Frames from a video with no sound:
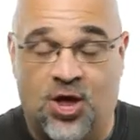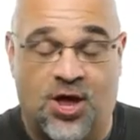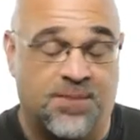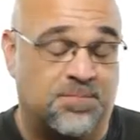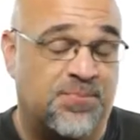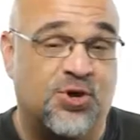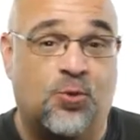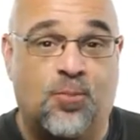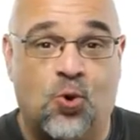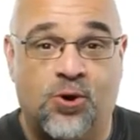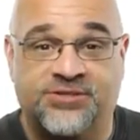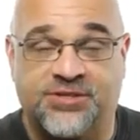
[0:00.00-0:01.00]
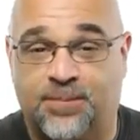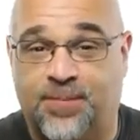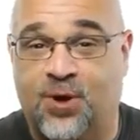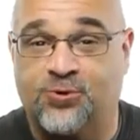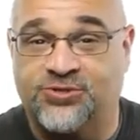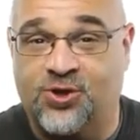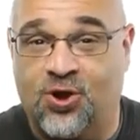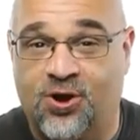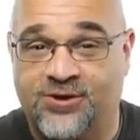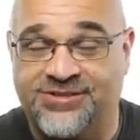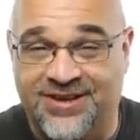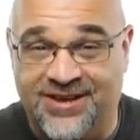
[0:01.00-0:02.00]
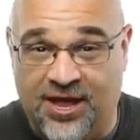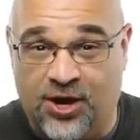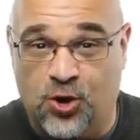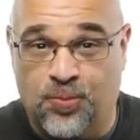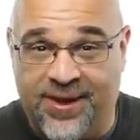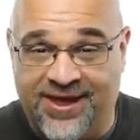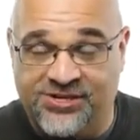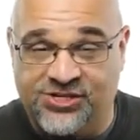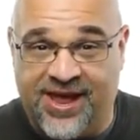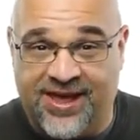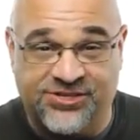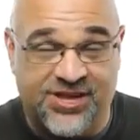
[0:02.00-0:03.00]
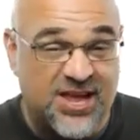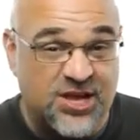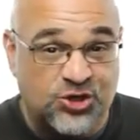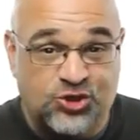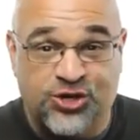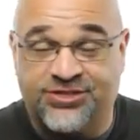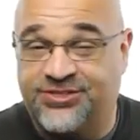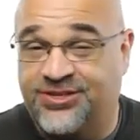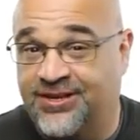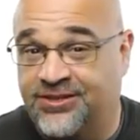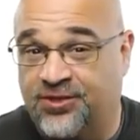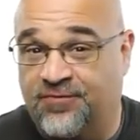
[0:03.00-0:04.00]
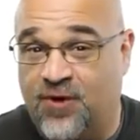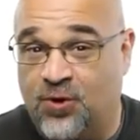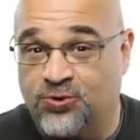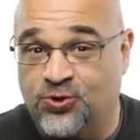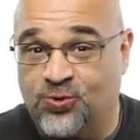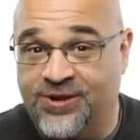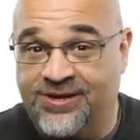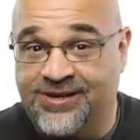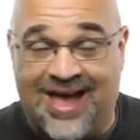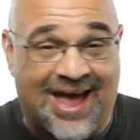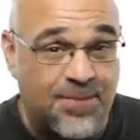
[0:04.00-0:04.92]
on billboards and postcards and yellow page ads just to get the phone to ring,